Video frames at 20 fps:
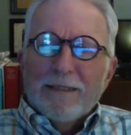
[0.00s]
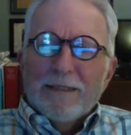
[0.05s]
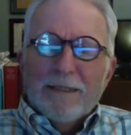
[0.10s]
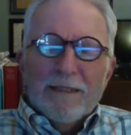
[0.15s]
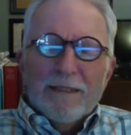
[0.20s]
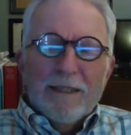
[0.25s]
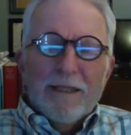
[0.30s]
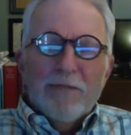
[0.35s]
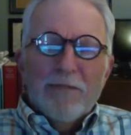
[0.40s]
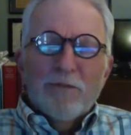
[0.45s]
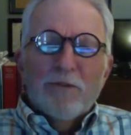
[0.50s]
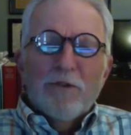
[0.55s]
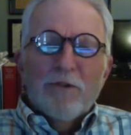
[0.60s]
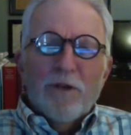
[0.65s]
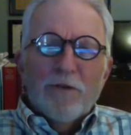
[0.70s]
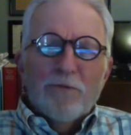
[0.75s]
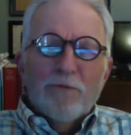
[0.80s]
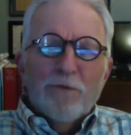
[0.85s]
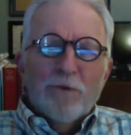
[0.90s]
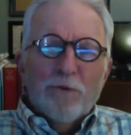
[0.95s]
they have a
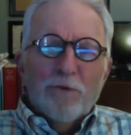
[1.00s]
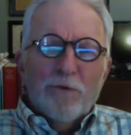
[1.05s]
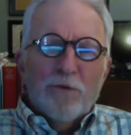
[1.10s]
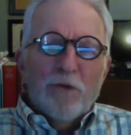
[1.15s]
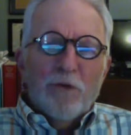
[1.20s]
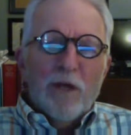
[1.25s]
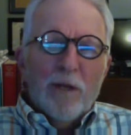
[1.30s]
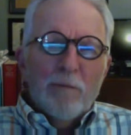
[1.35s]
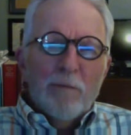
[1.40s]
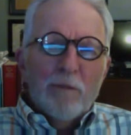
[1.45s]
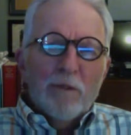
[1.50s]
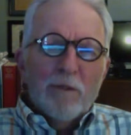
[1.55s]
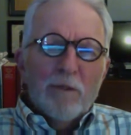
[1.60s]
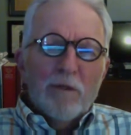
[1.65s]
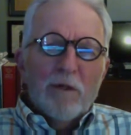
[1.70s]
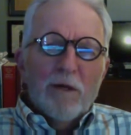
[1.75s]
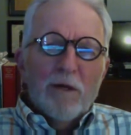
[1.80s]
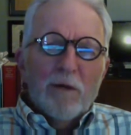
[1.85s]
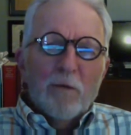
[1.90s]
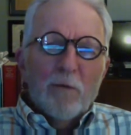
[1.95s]
tougher assignment in a
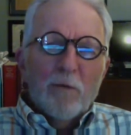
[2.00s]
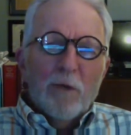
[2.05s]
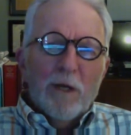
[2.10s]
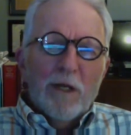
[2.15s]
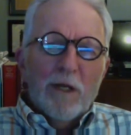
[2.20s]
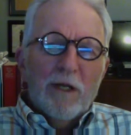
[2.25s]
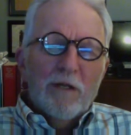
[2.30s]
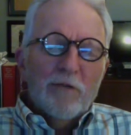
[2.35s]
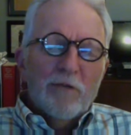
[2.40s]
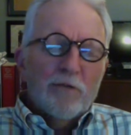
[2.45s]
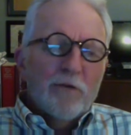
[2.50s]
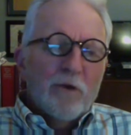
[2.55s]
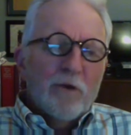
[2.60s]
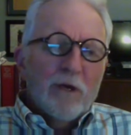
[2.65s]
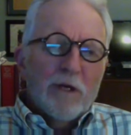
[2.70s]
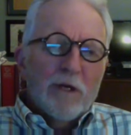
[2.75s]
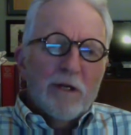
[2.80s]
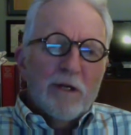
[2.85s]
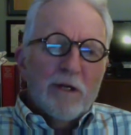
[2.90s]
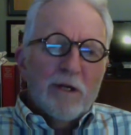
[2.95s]
lot of ways. You know,
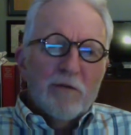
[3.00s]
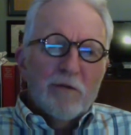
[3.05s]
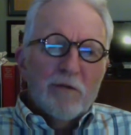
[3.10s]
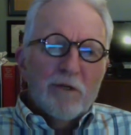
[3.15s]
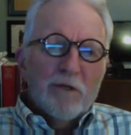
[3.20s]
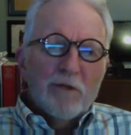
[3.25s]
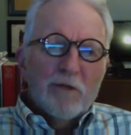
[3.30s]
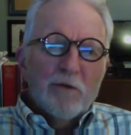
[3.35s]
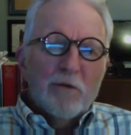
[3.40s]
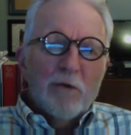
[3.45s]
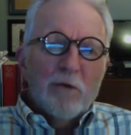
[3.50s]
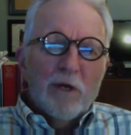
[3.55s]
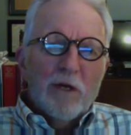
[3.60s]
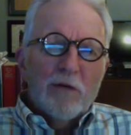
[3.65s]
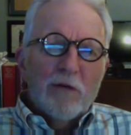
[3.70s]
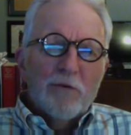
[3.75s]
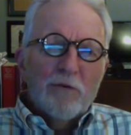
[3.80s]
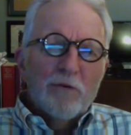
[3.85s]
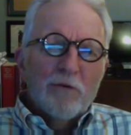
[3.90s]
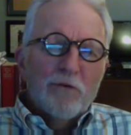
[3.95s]
I could have an
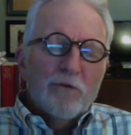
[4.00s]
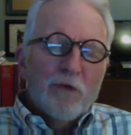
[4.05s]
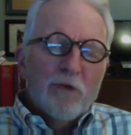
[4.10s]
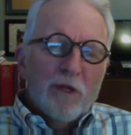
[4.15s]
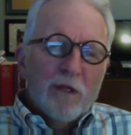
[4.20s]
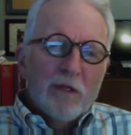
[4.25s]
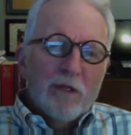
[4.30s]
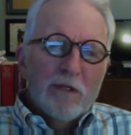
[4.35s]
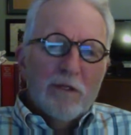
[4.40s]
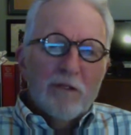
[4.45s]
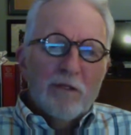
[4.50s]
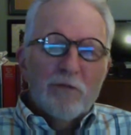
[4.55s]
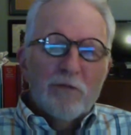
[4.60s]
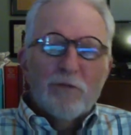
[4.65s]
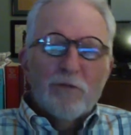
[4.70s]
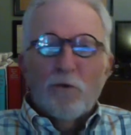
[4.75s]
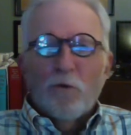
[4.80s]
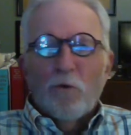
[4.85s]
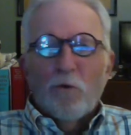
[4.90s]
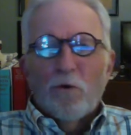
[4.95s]
undergraduate who's taken this
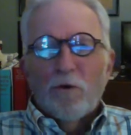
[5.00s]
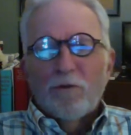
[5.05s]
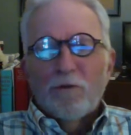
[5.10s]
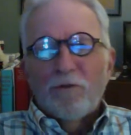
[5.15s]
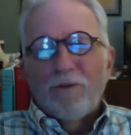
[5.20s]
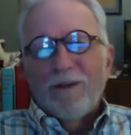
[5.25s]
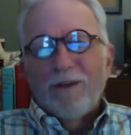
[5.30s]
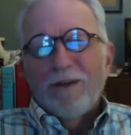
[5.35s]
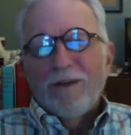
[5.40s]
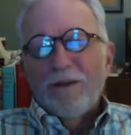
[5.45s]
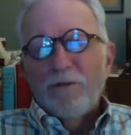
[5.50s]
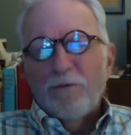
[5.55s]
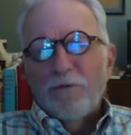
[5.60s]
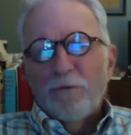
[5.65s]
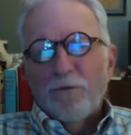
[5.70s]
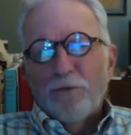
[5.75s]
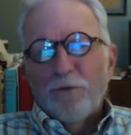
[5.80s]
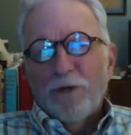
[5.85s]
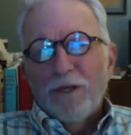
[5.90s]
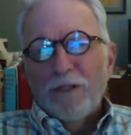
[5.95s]
course, taking
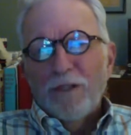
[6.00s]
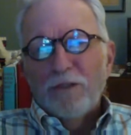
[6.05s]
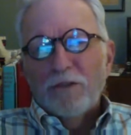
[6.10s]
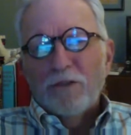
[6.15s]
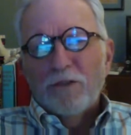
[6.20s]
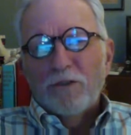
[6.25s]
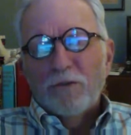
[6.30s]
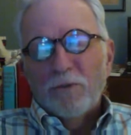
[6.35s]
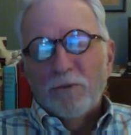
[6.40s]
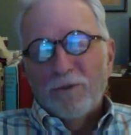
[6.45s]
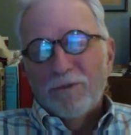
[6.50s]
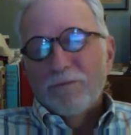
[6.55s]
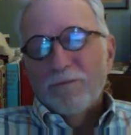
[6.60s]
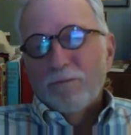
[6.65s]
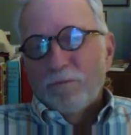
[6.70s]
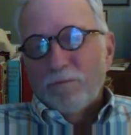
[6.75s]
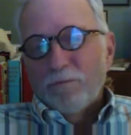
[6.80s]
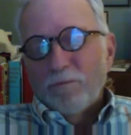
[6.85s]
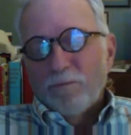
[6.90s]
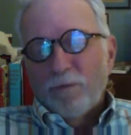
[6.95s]
French, which
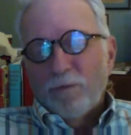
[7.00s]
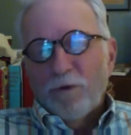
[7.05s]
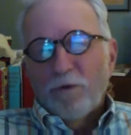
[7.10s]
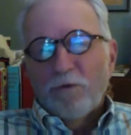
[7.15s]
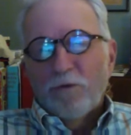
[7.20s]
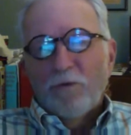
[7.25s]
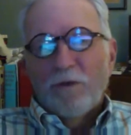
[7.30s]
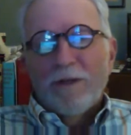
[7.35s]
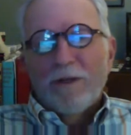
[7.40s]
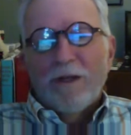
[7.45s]
personally